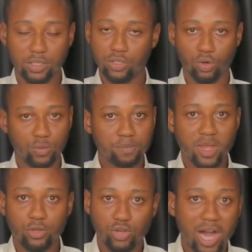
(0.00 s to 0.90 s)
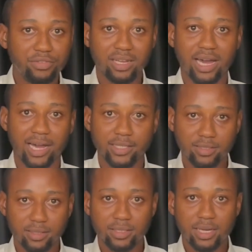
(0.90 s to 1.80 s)
You know, you have a
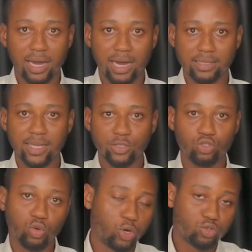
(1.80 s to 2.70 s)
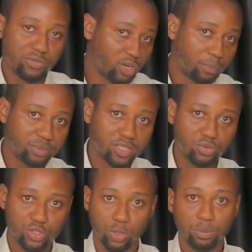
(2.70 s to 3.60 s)
land and then you don't want to develop it
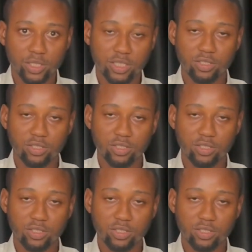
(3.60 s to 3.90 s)
with your money,